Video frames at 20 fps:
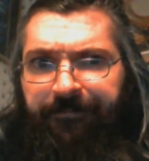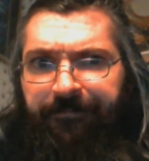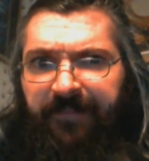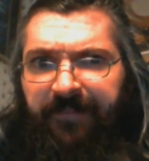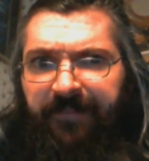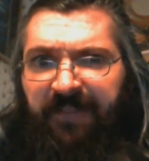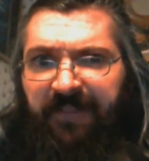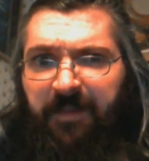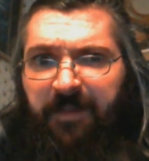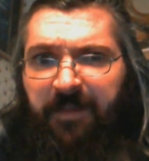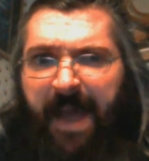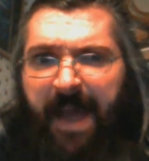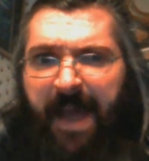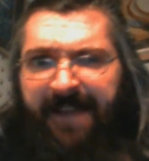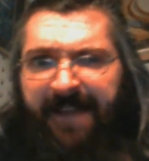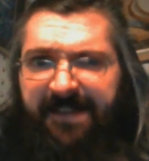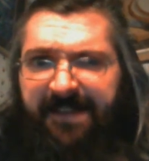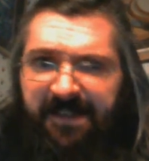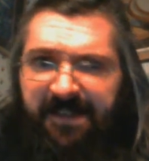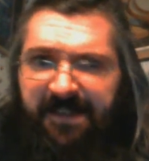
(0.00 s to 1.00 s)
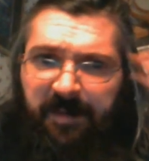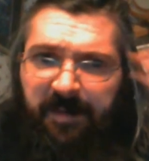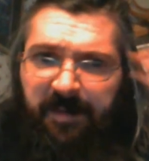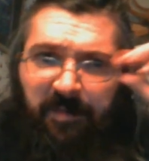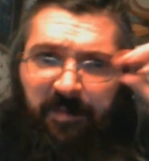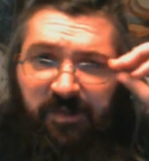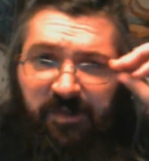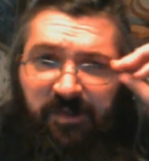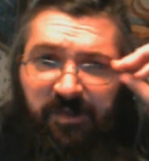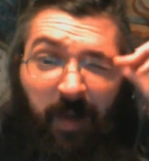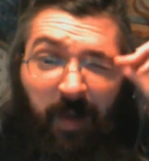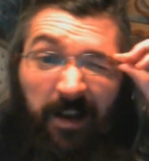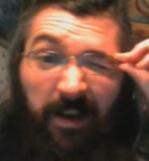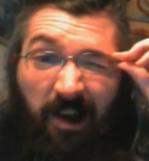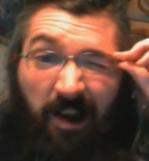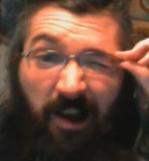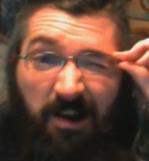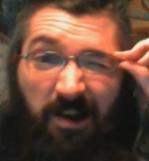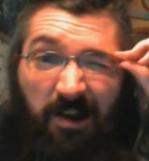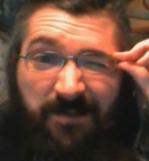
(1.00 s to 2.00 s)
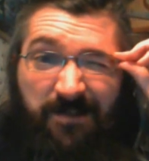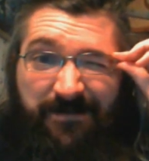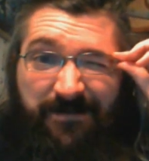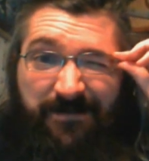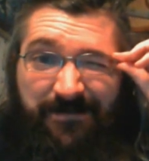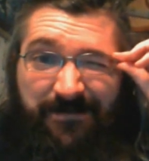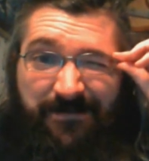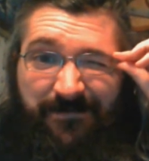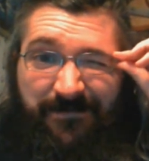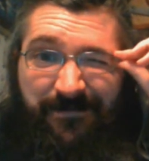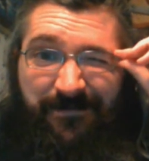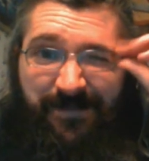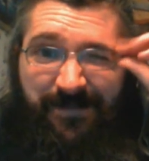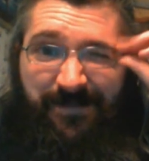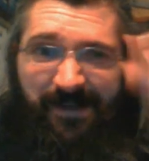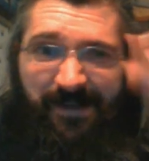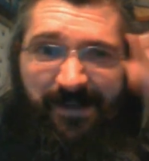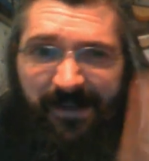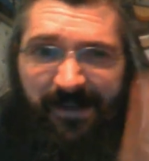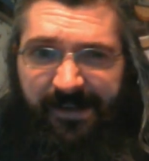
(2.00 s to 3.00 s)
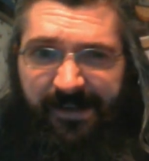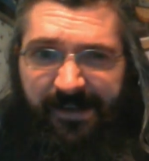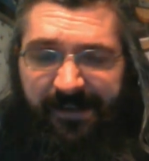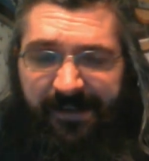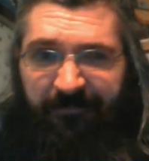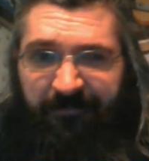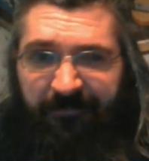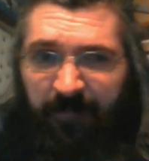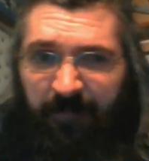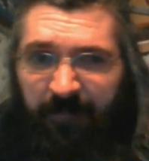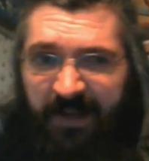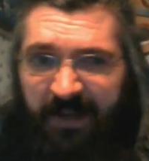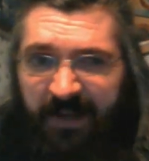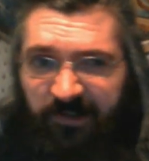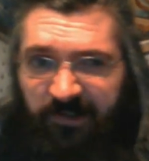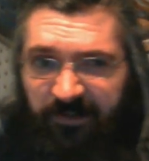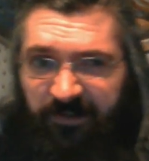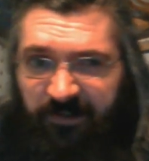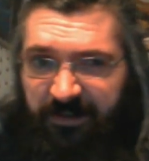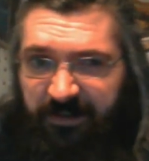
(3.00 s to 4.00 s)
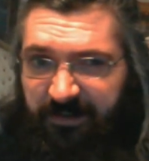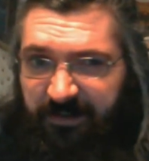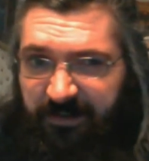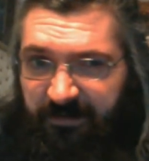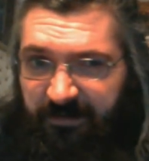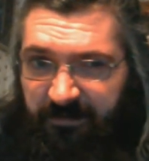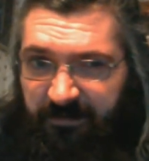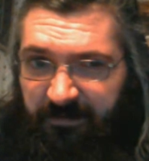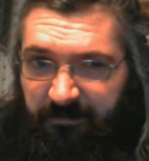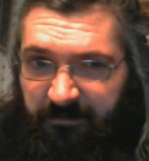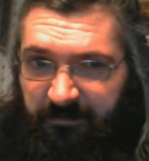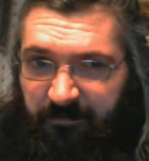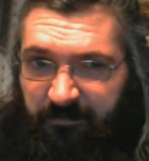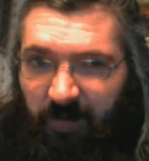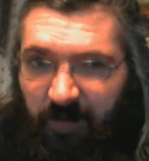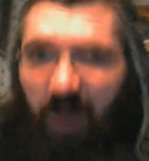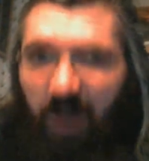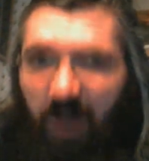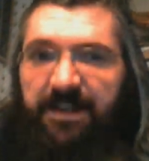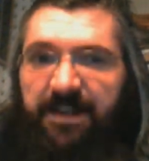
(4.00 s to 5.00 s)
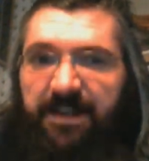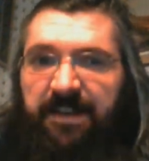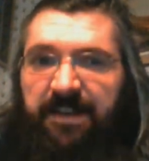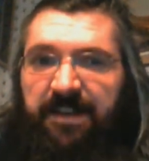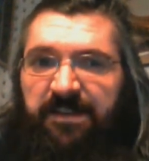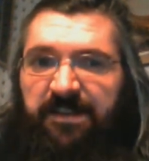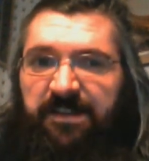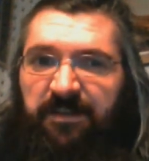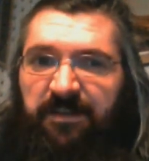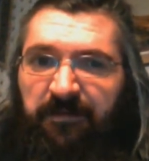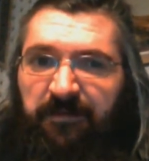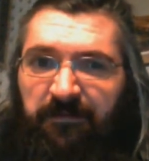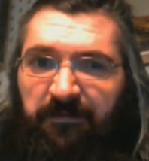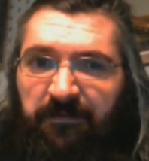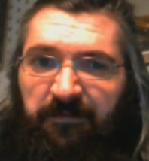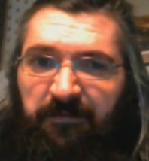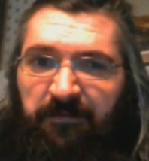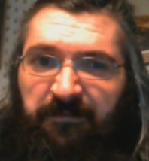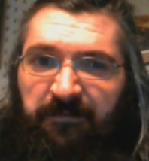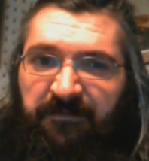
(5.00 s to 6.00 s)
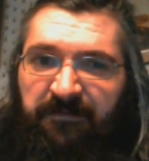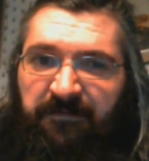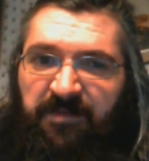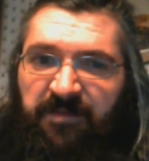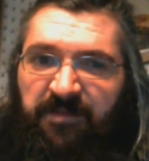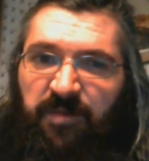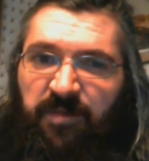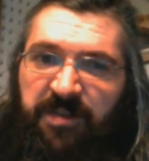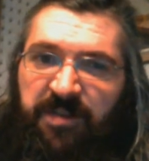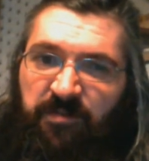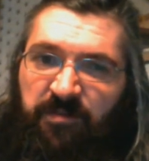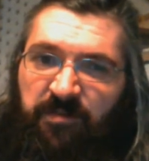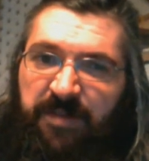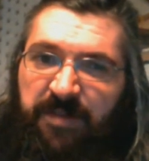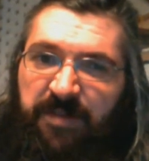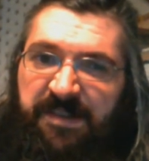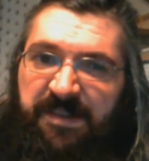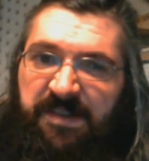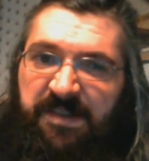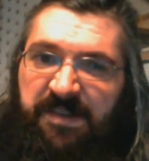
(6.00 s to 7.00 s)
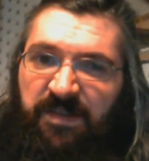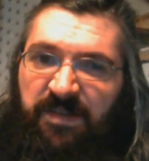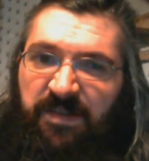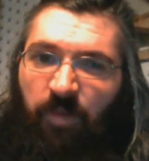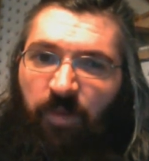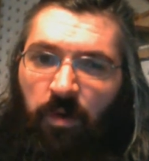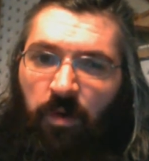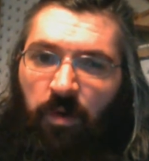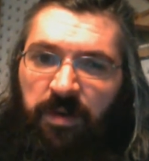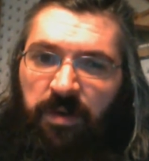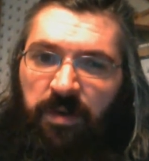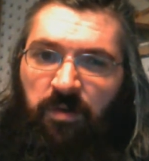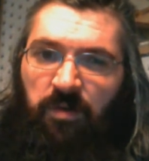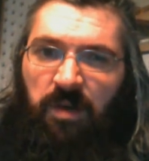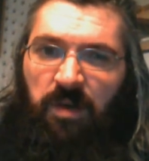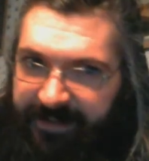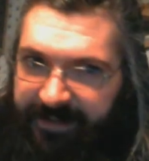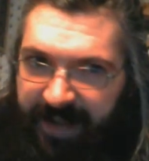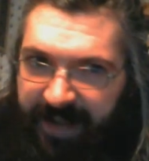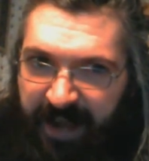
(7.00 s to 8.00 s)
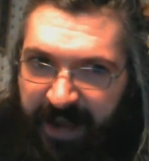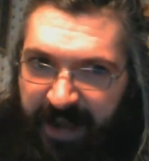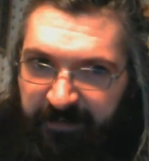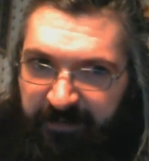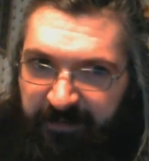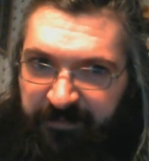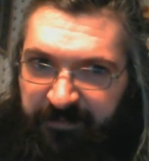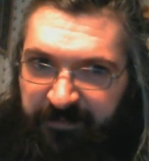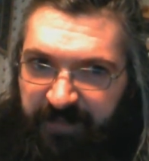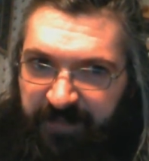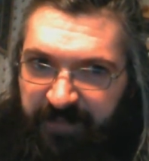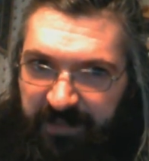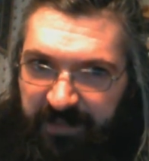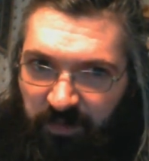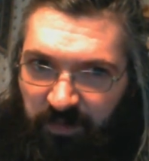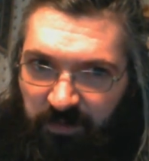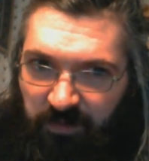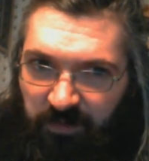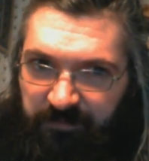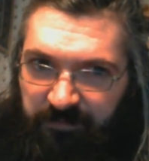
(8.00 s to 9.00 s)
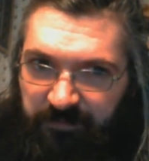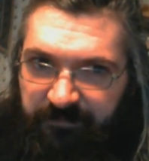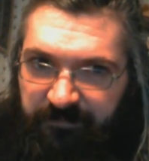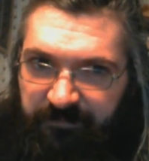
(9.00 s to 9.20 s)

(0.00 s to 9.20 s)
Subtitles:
give them access to people's credit card information in the context of doing your business for you. Have people